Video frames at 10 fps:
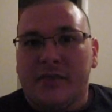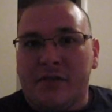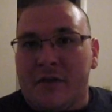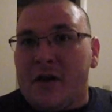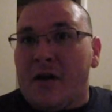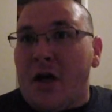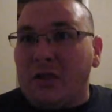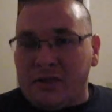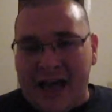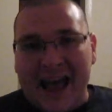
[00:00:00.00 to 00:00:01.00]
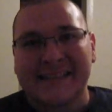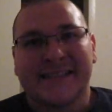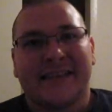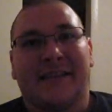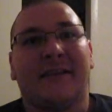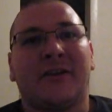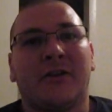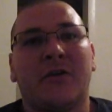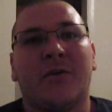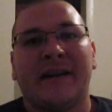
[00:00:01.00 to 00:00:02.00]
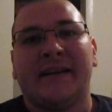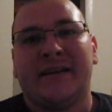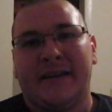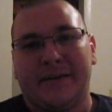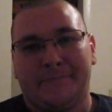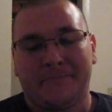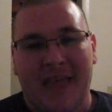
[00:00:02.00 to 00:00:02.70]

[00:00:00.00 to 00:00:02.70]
The last thing that you're going to need,